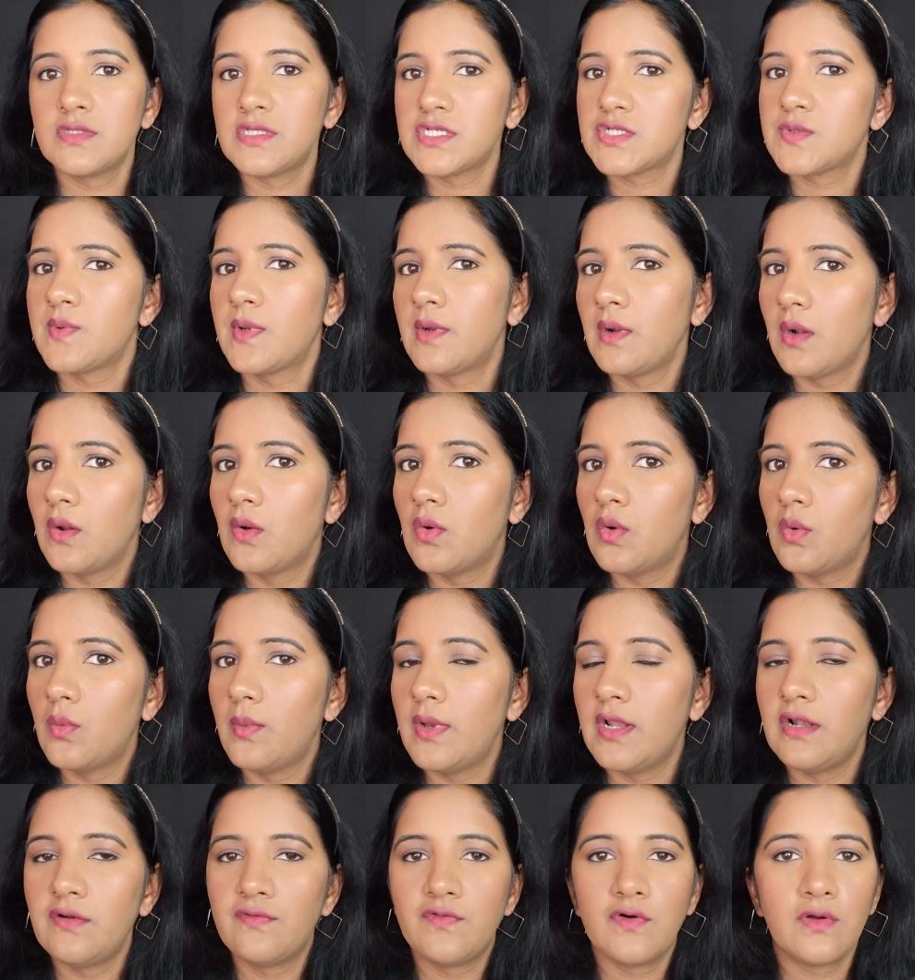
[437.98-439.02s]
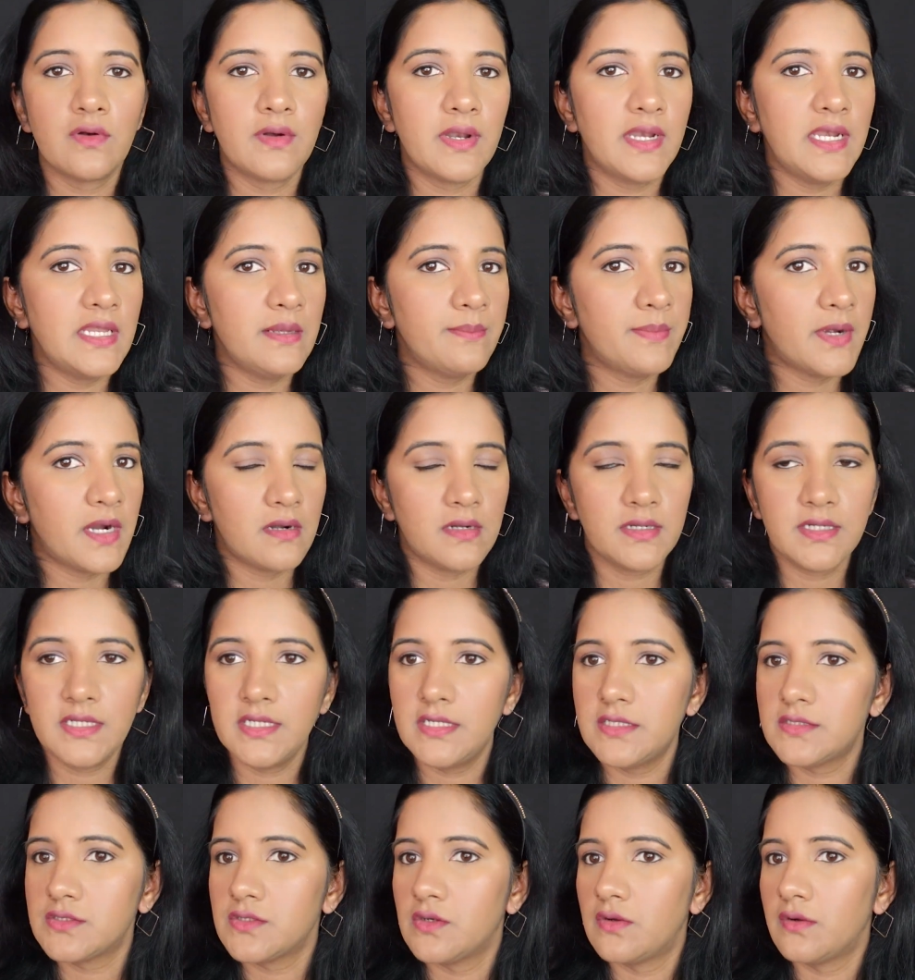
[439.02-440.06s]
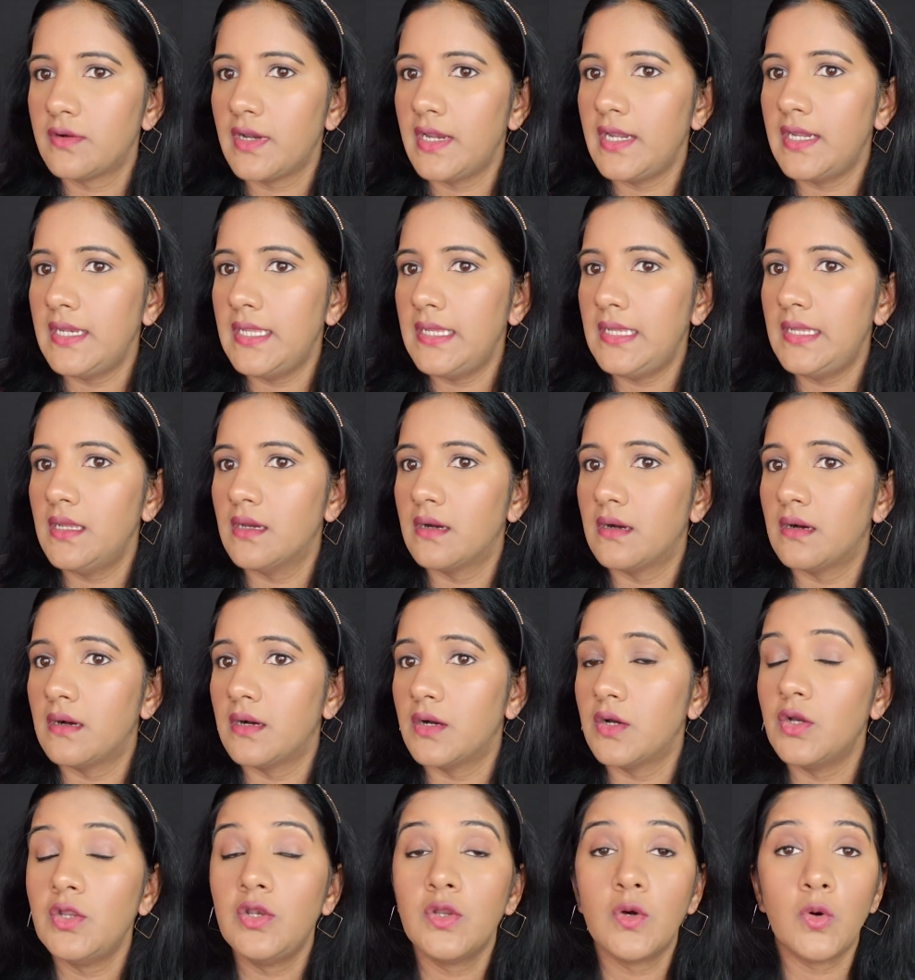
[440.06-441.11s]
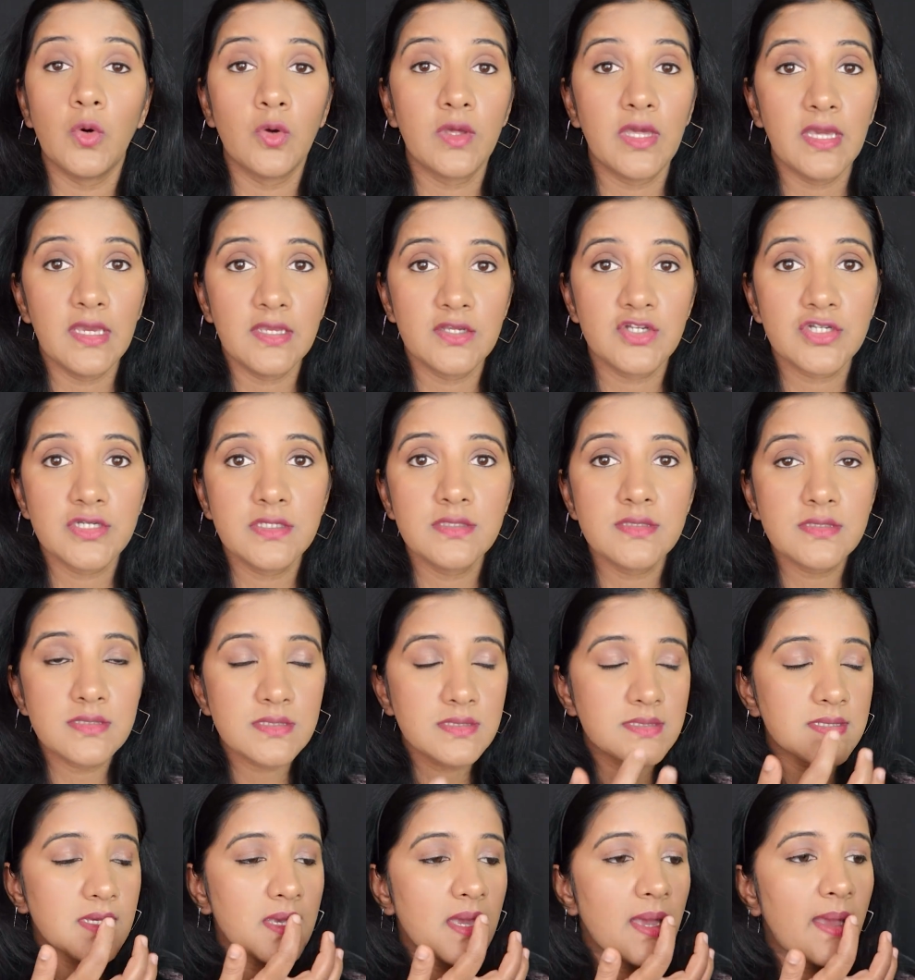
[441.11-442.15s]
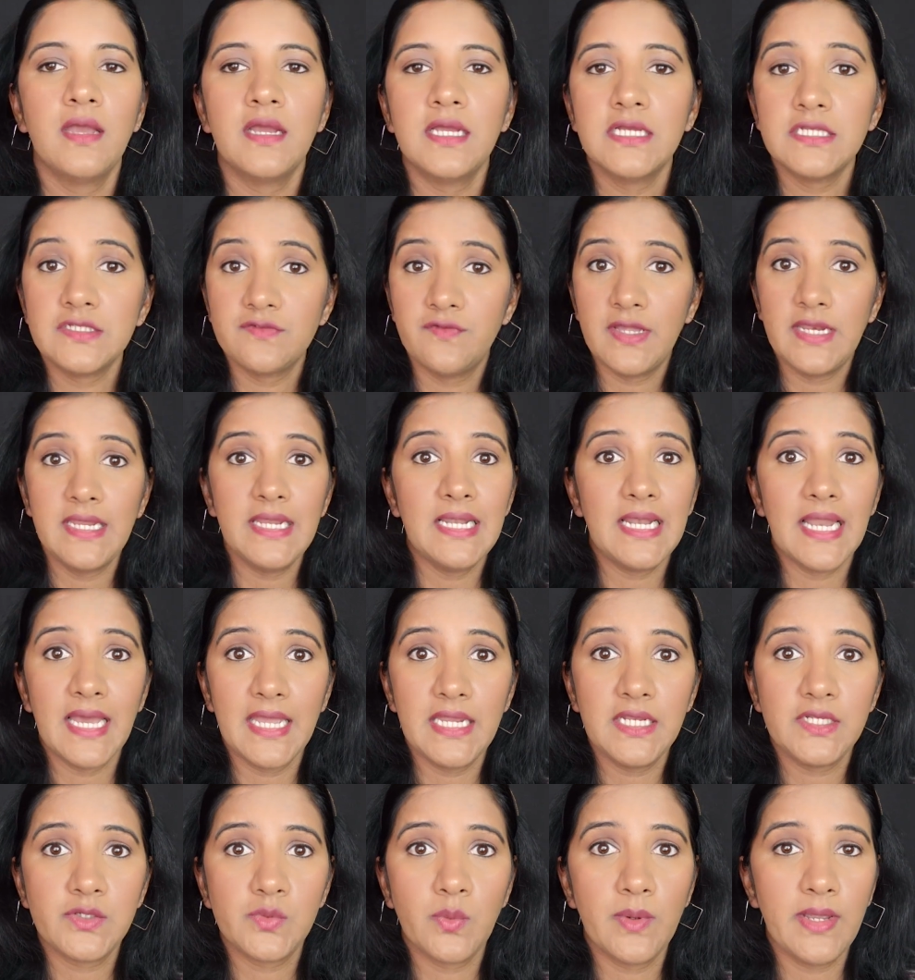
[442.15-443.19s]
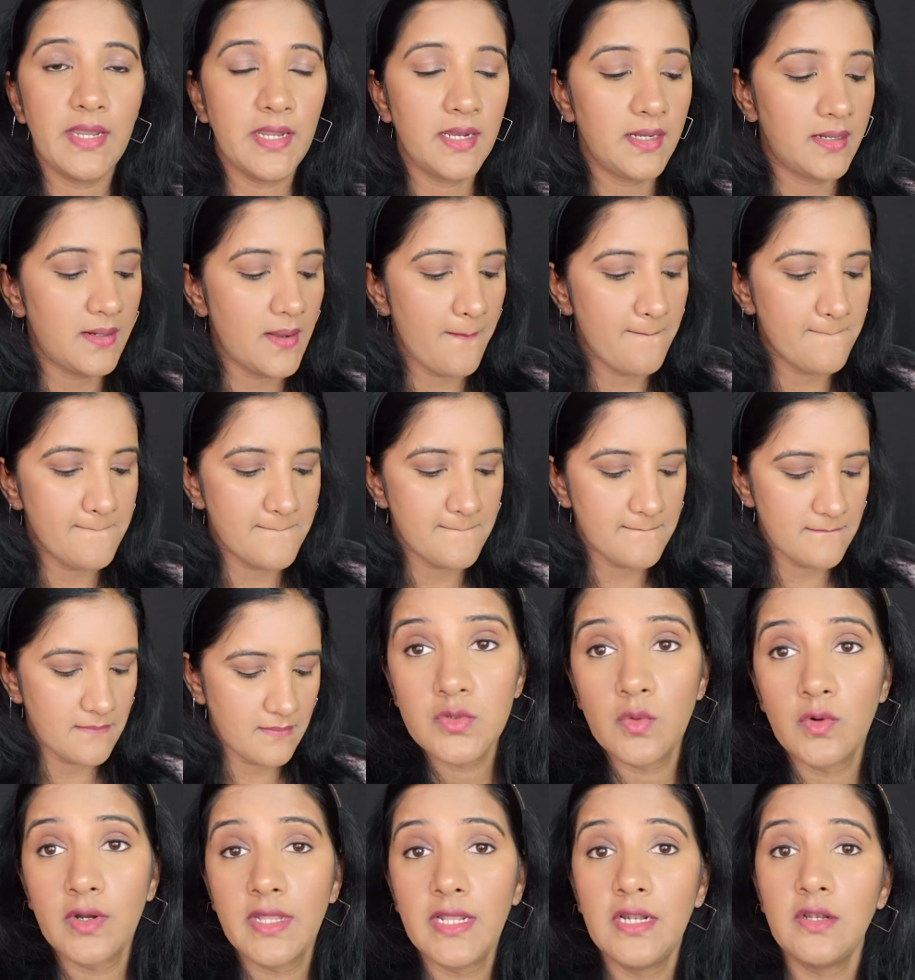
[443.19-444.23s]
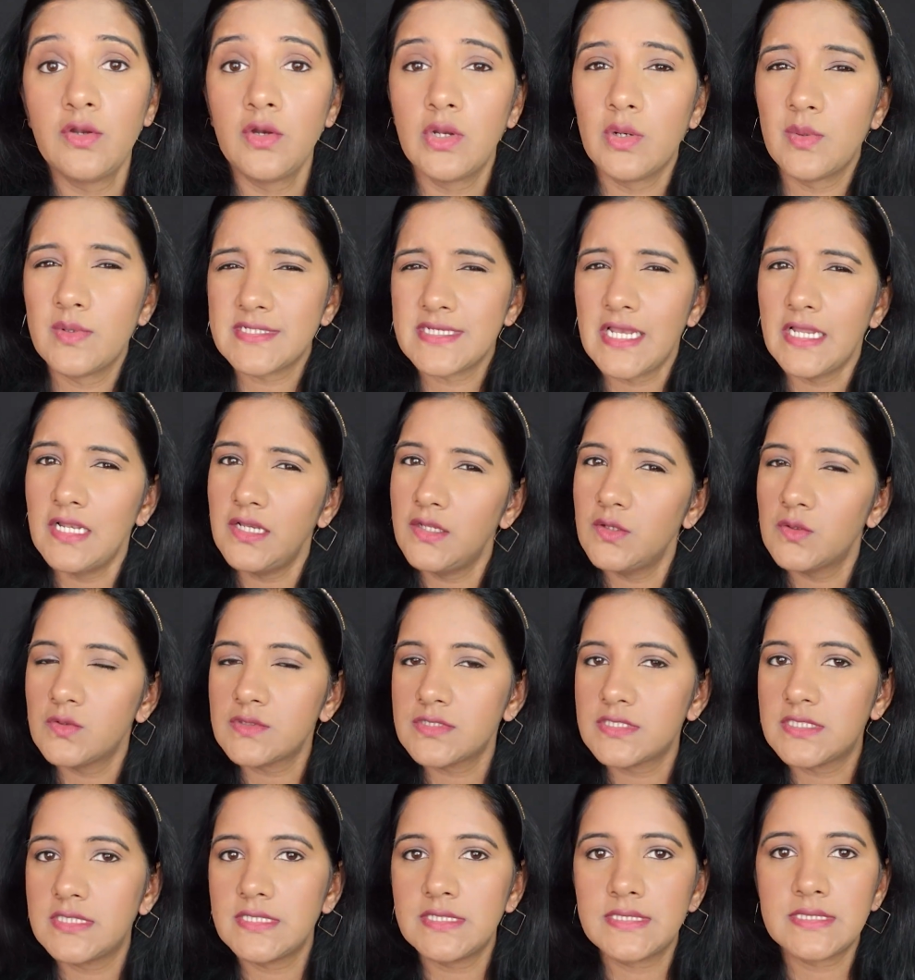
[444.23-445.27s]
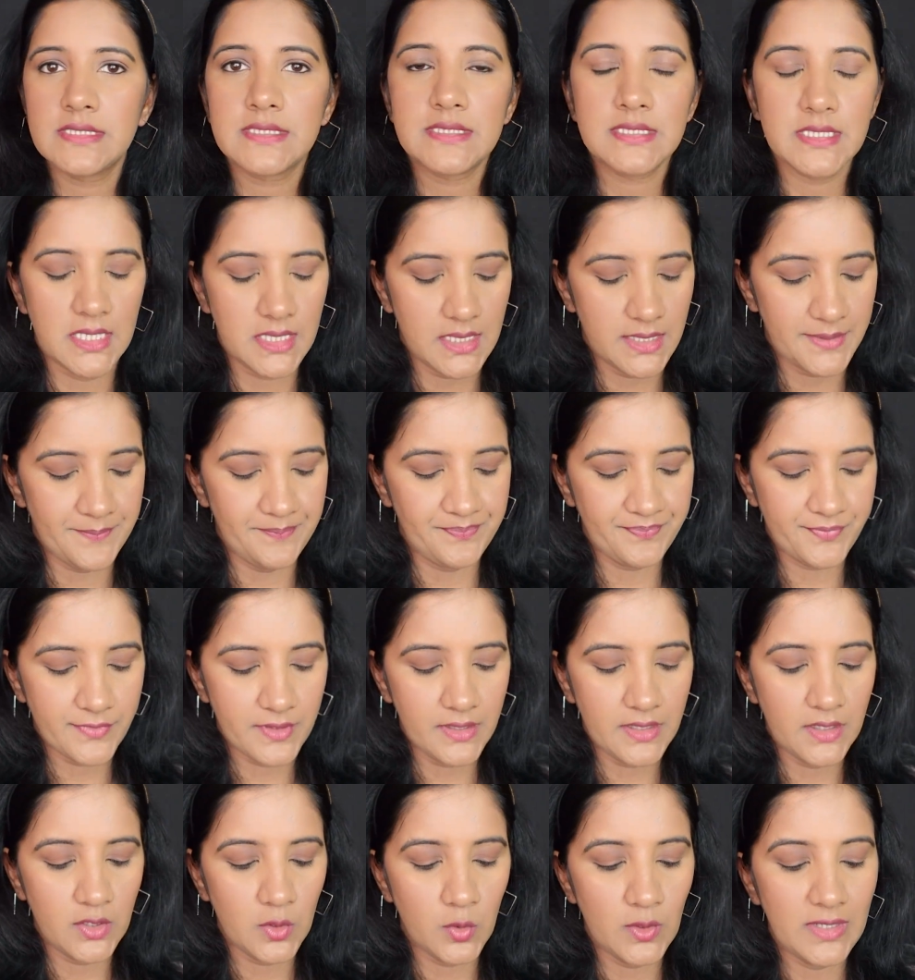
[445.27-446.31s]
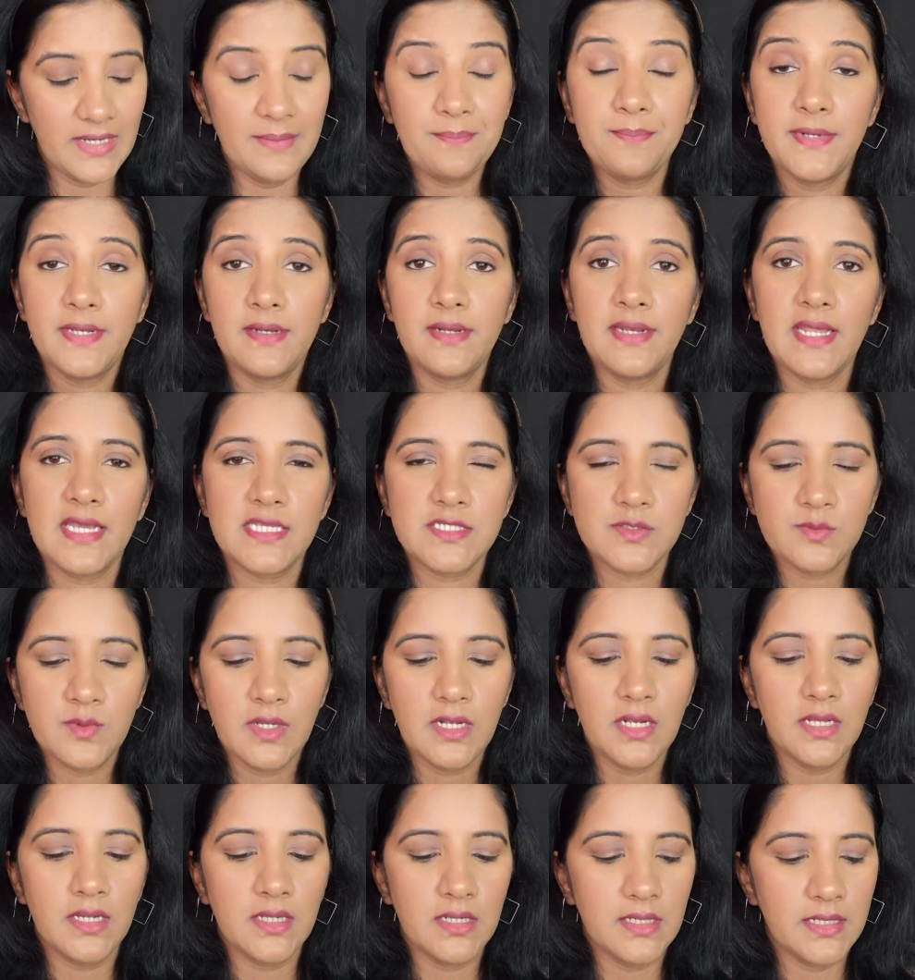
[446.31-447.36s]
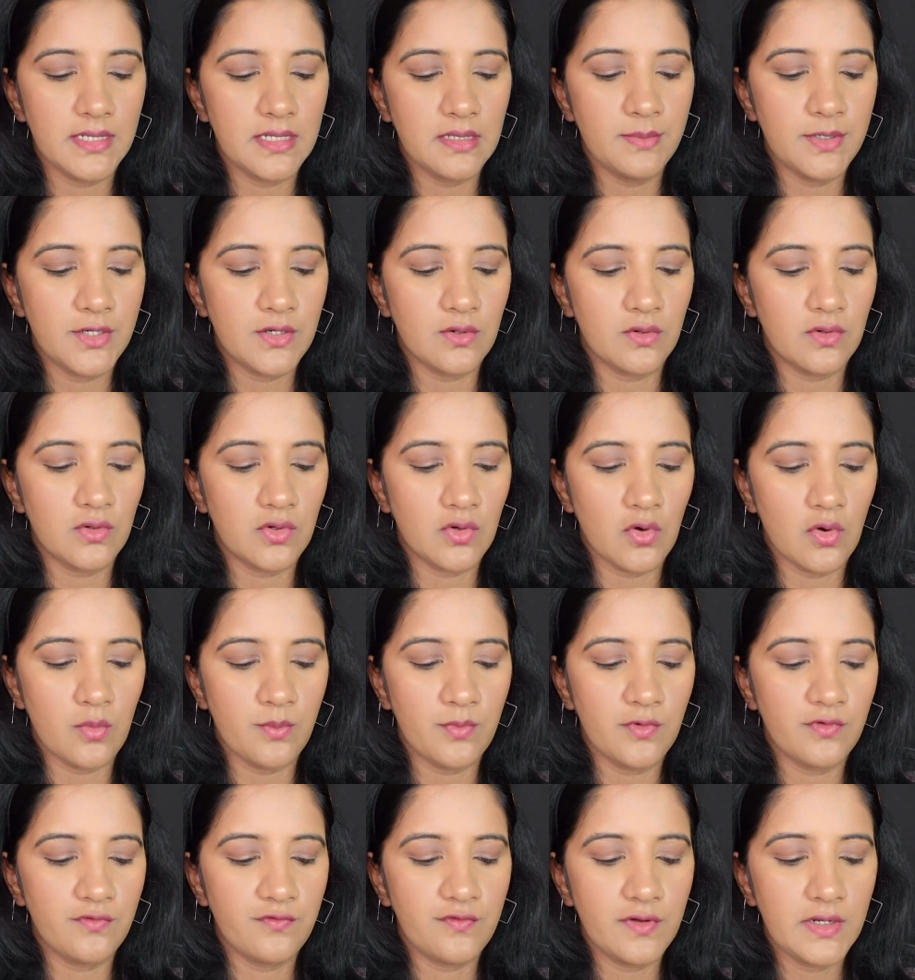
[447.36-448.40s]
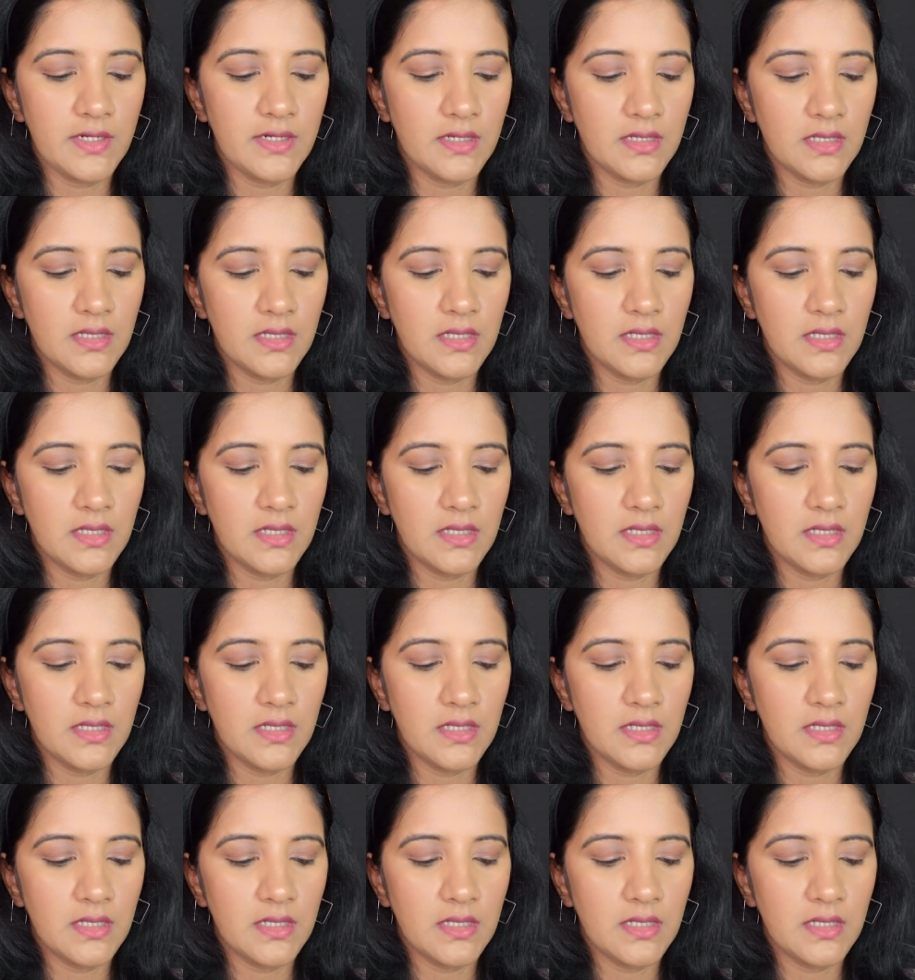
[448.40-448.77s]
this one will go well for any parties or any occasions. It's very lightweight. What I'll do now is I'll use this lip tint as well a little bit on top of it.